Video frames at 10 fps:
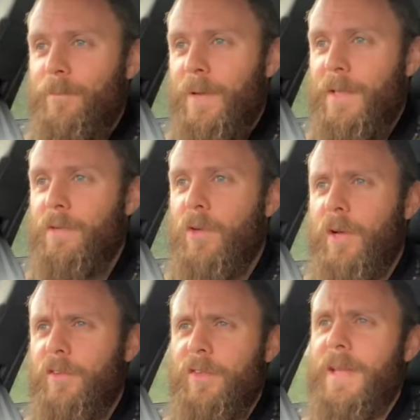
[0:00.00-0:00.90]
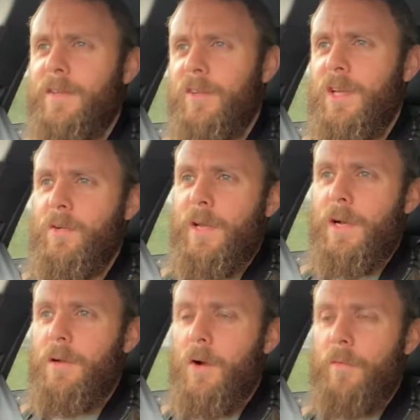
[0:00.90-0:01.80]
and you've got a set
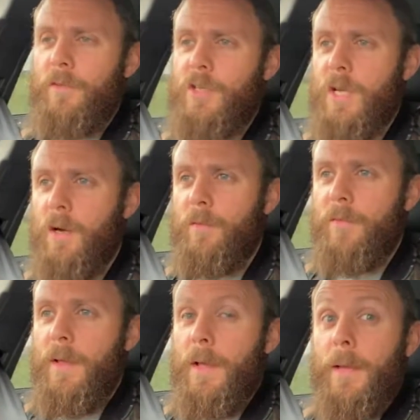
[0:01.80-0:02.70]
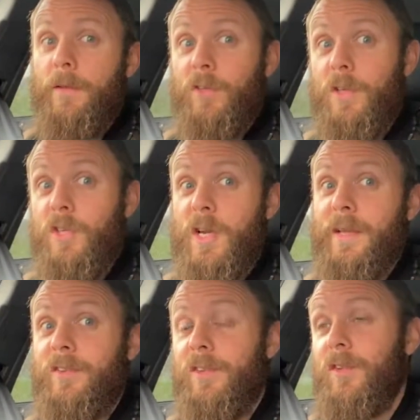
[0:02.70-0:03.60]
interior off the shelf, there's a good
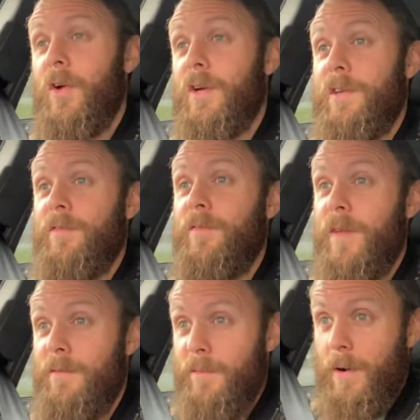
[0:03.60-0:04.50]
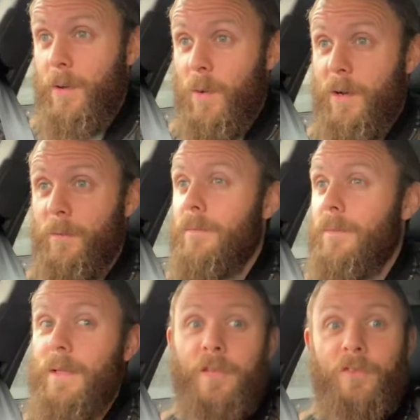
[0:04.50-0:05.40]
chance it's not going to fit very well.
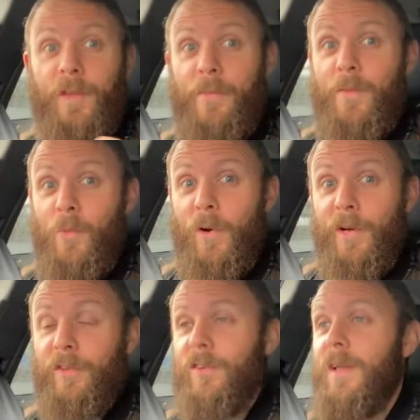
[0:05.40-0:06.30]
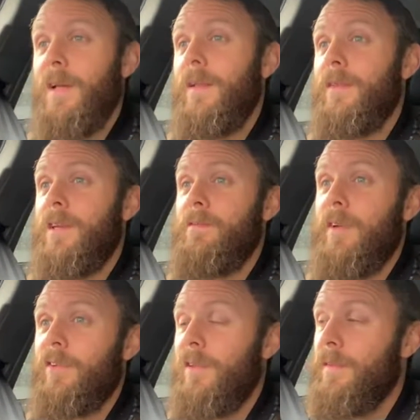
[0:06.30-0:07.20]
Then there's nothing worse than
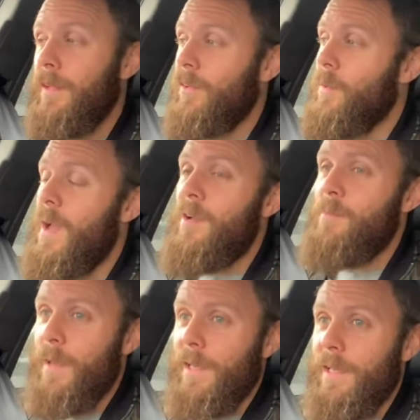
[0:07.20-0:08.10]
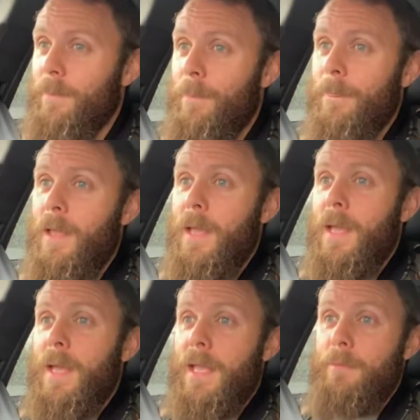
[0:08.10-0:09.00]
investing this amount of money
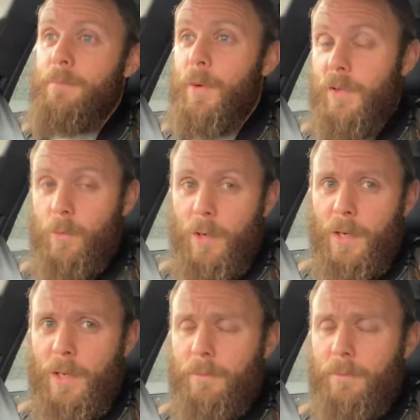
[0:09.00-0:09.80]
in bodywork